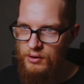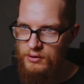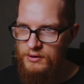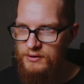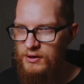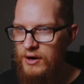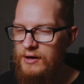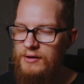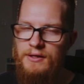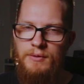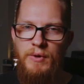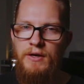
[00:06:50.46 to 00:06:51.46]
There's kind of
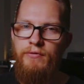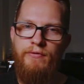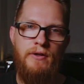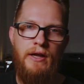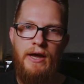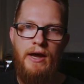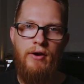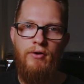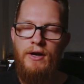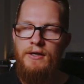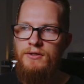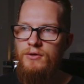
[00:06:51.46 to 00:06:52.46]
this big
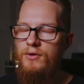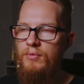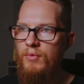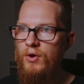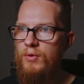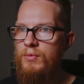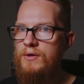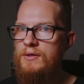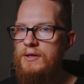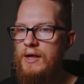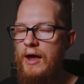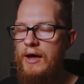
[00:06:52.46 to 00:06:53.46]
flary sort of
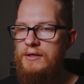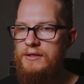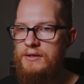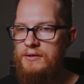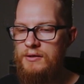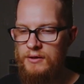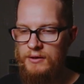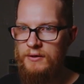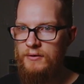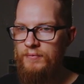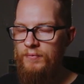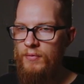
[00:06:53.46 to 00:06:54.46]
moment that
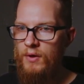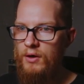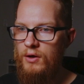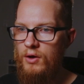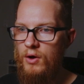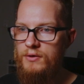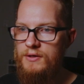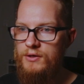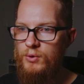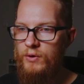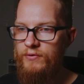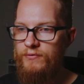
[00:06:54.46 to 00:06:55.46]
goes
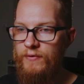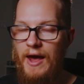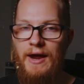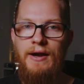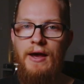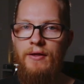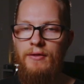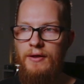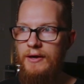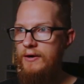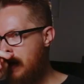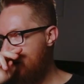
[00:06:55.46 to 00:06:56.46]
into a fade out
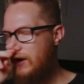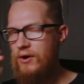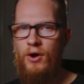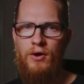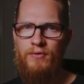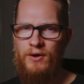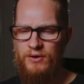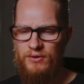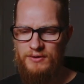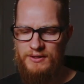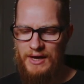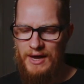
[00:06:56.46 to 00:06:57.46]
there. I don't know if I'll
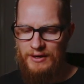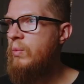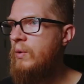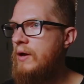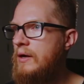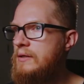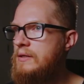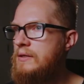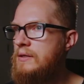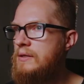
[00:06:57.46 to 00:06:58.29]
use that, but